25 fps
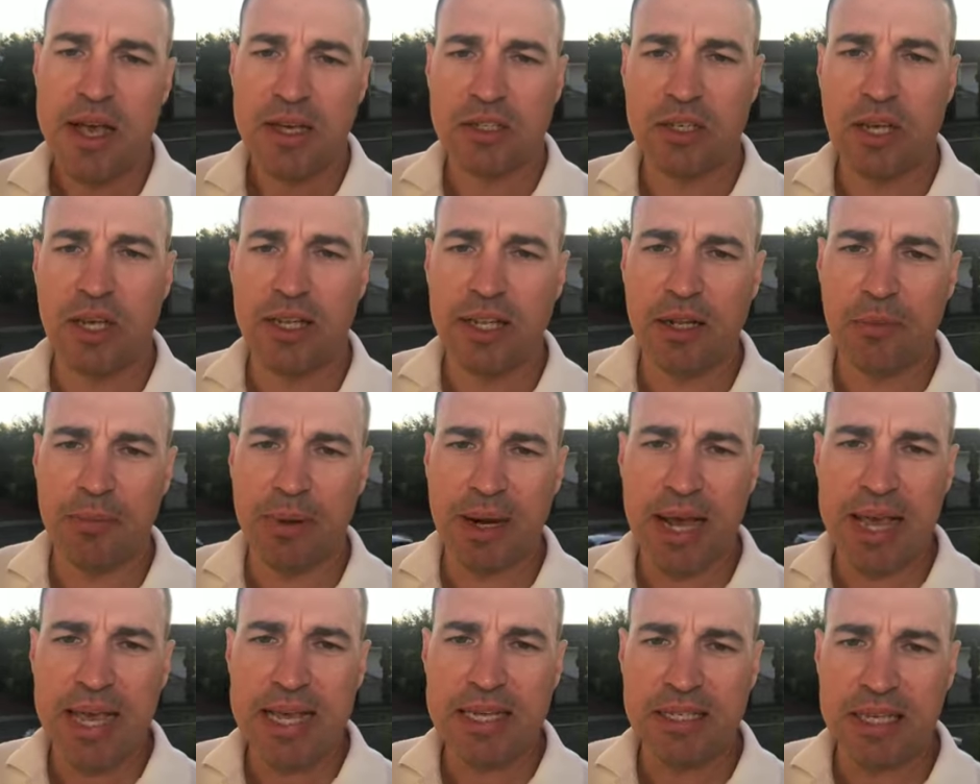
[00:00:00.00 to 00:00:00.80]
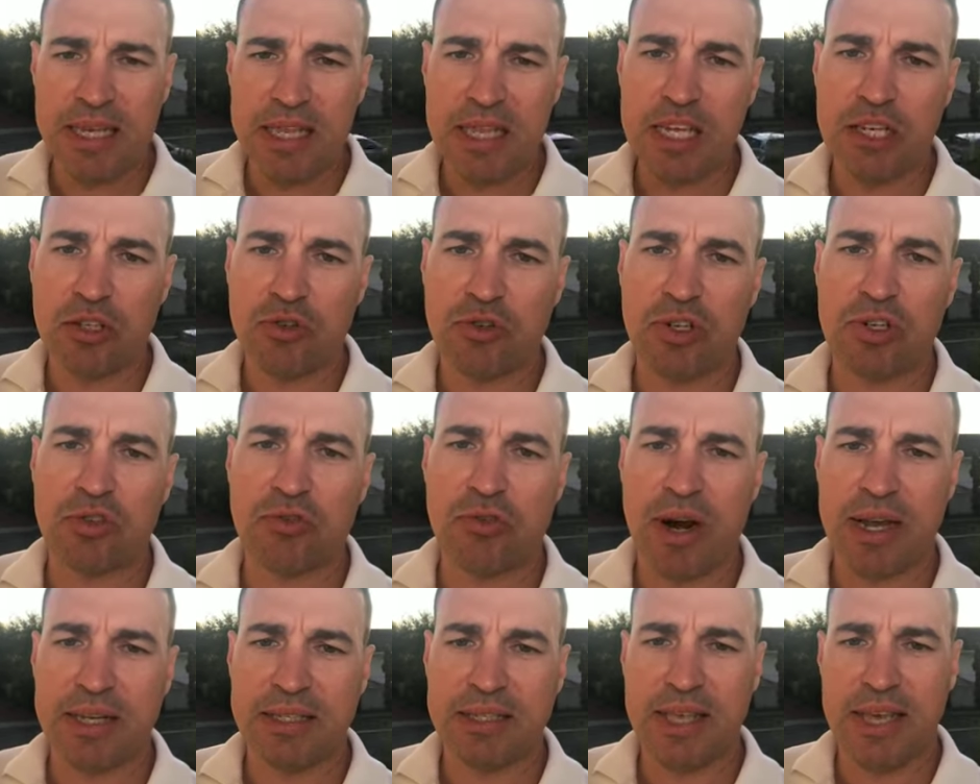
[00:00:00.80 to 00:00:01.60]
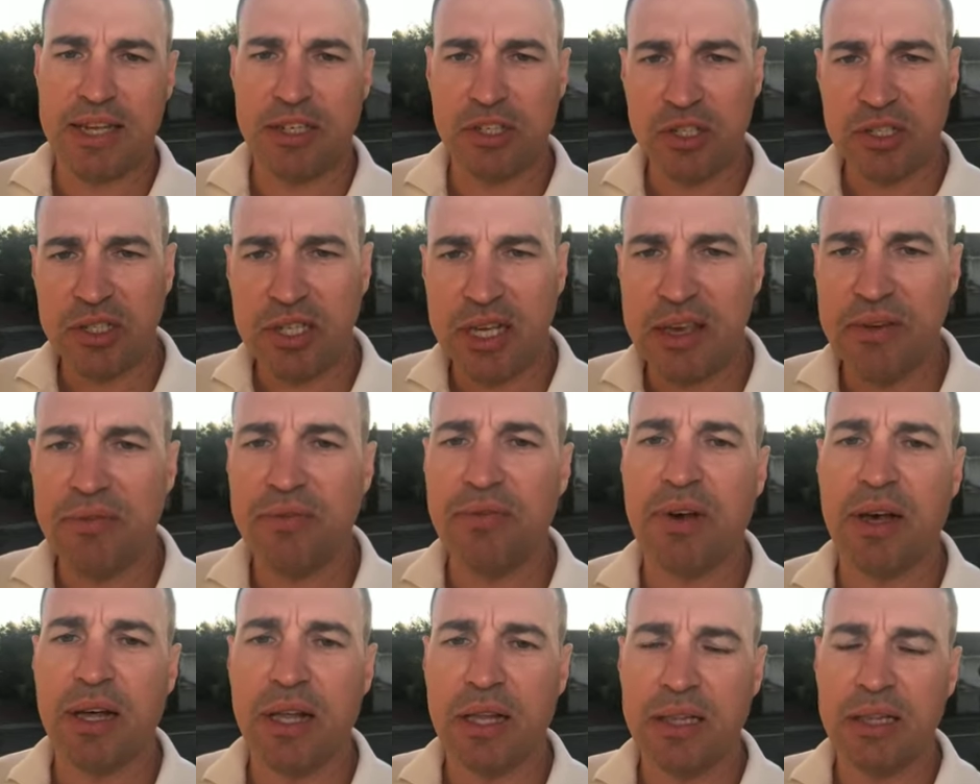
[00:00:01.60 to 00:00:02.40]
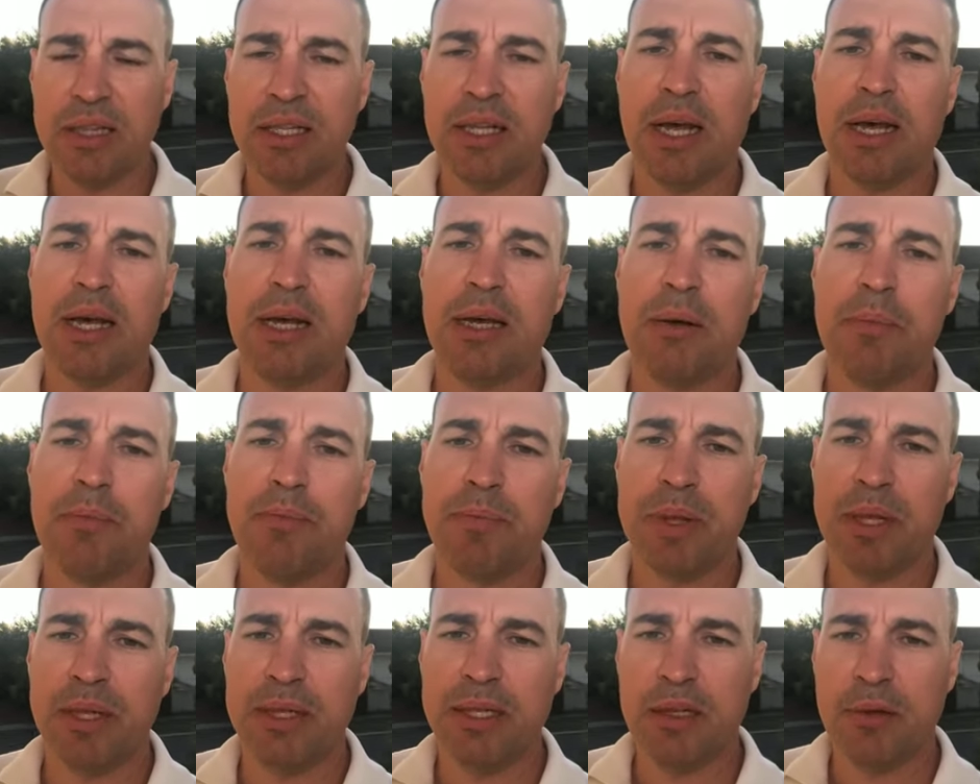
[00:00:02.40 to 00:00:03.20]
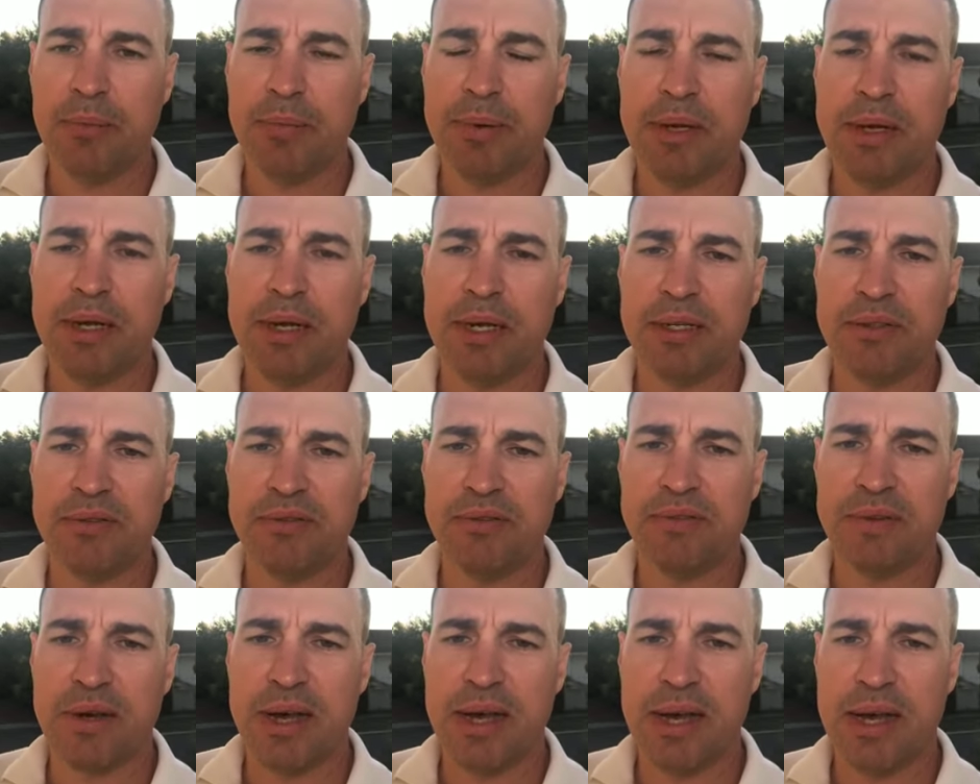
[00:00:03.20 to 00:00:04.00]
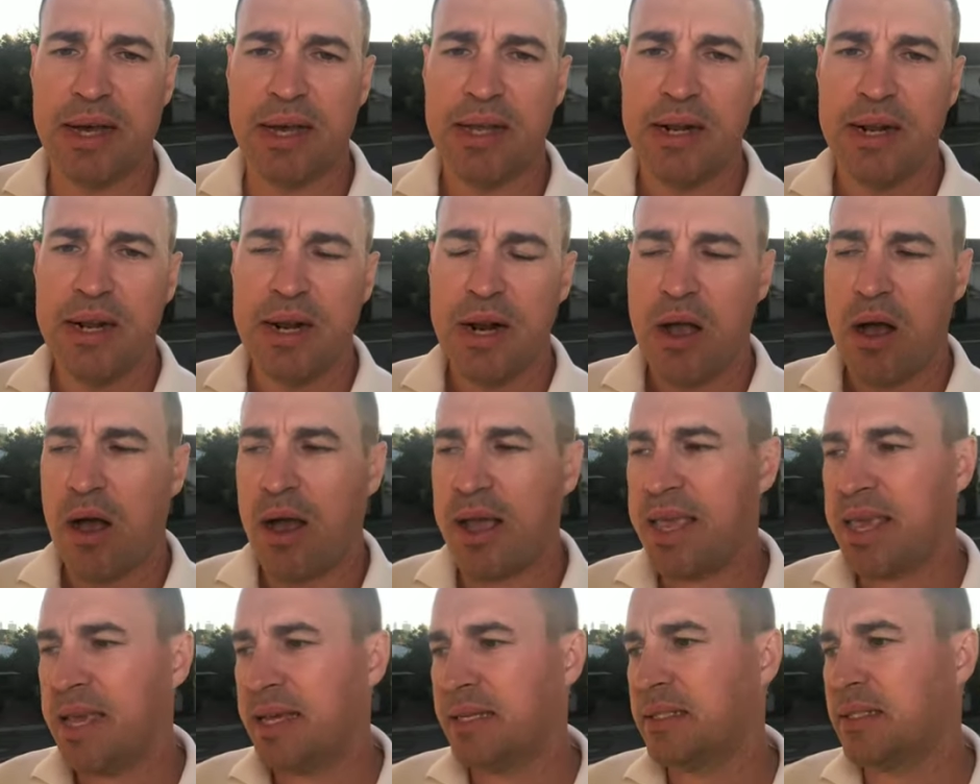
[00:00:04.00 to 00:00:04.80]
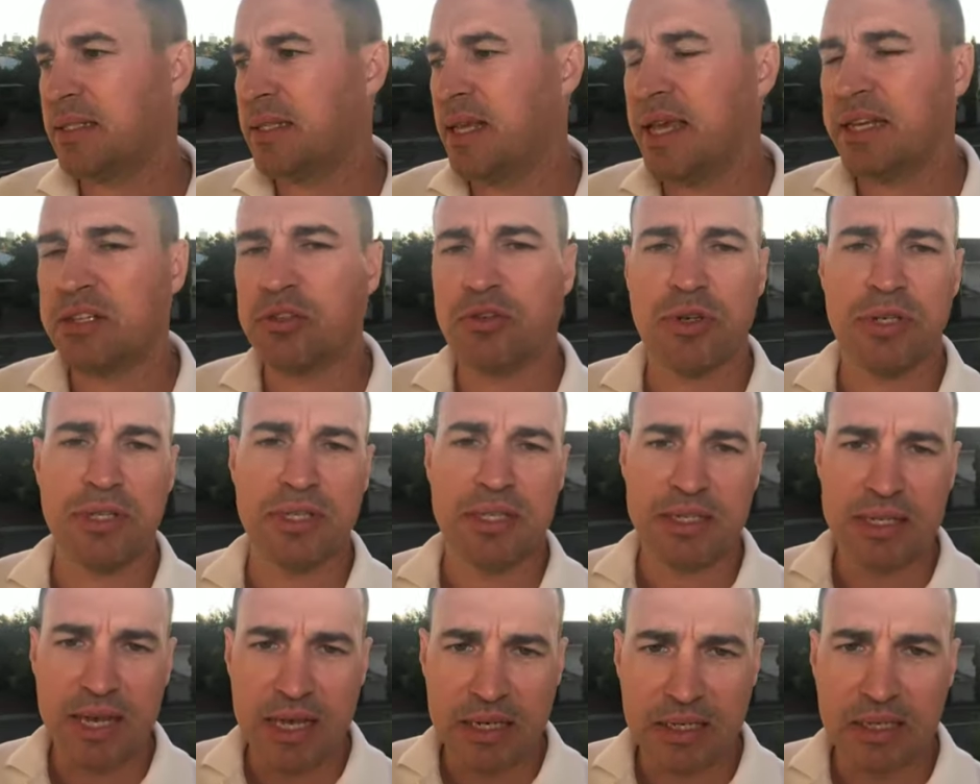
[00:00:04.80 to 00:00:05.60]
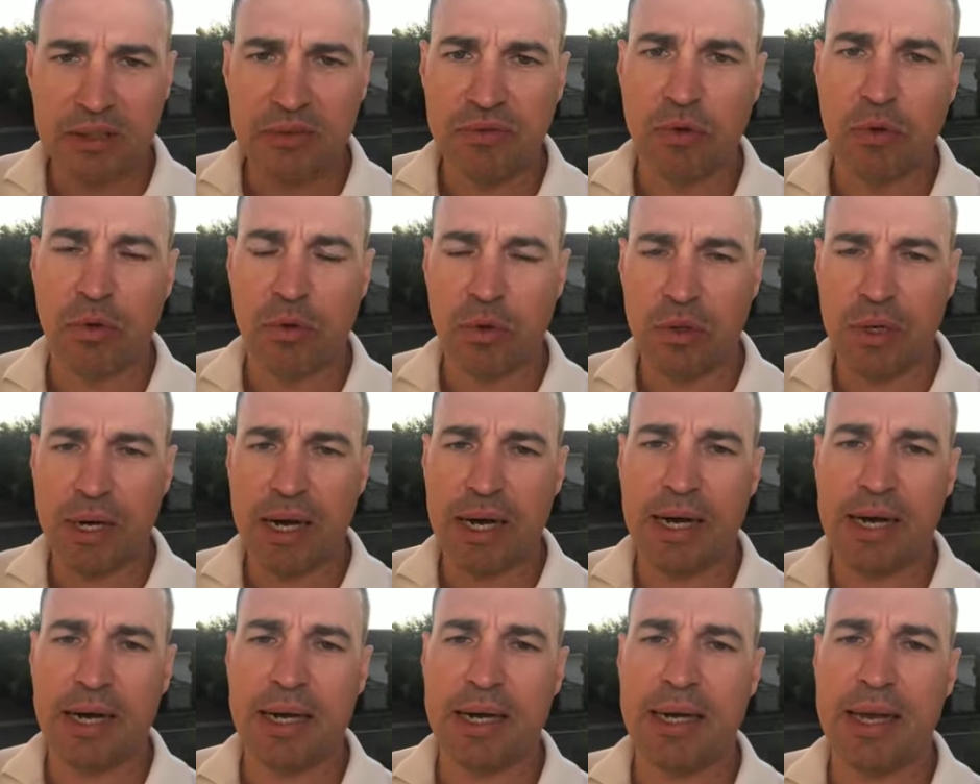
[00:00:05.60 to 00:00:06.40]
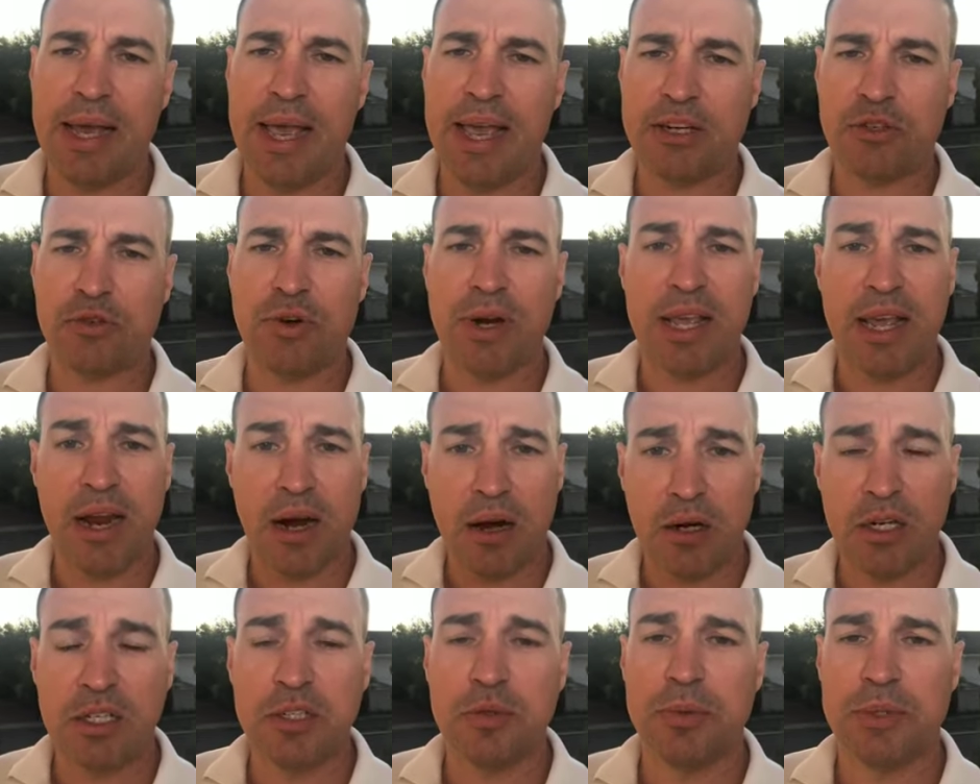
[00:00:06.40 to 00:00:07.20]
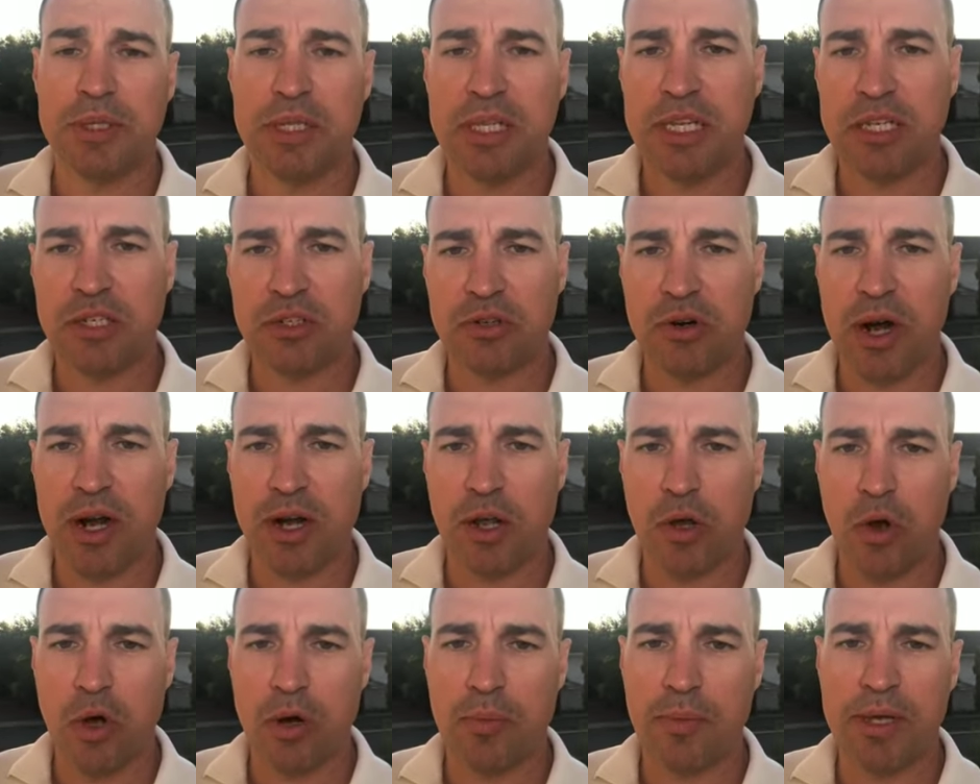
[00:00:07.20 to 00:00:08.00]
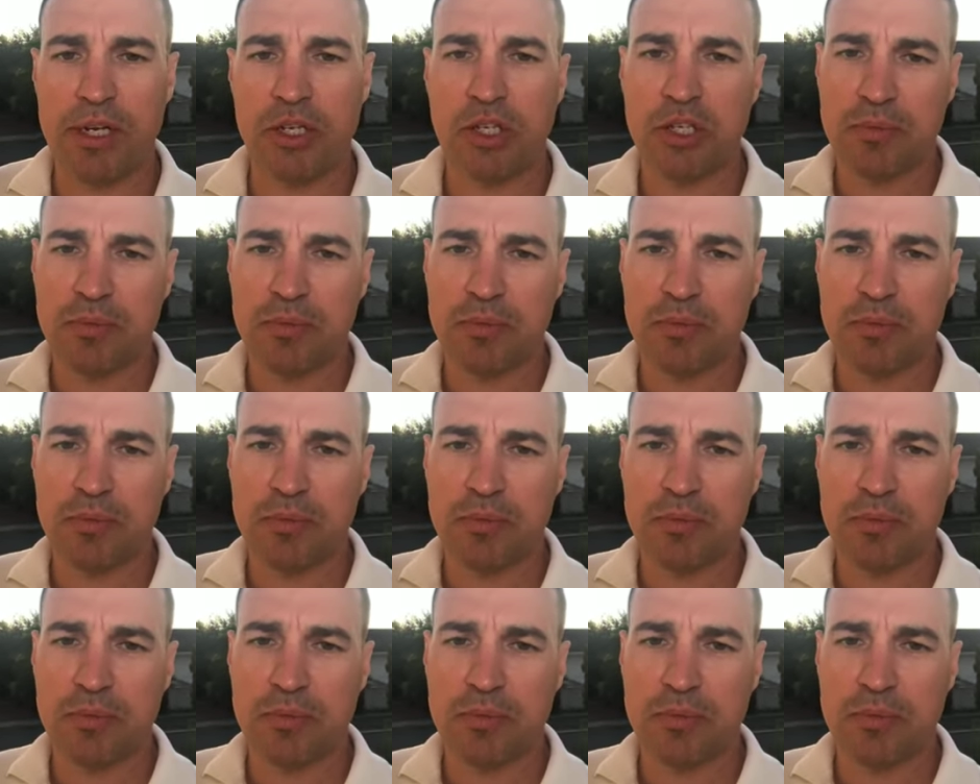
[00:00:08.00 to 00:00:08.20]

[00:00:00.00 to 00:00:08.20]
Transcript: So a little bit of easing in the interest rates there, just to give a, uh, um, a little bit of, uh, I guess, extra incentive or uh, extra encouragement to the Australian economy.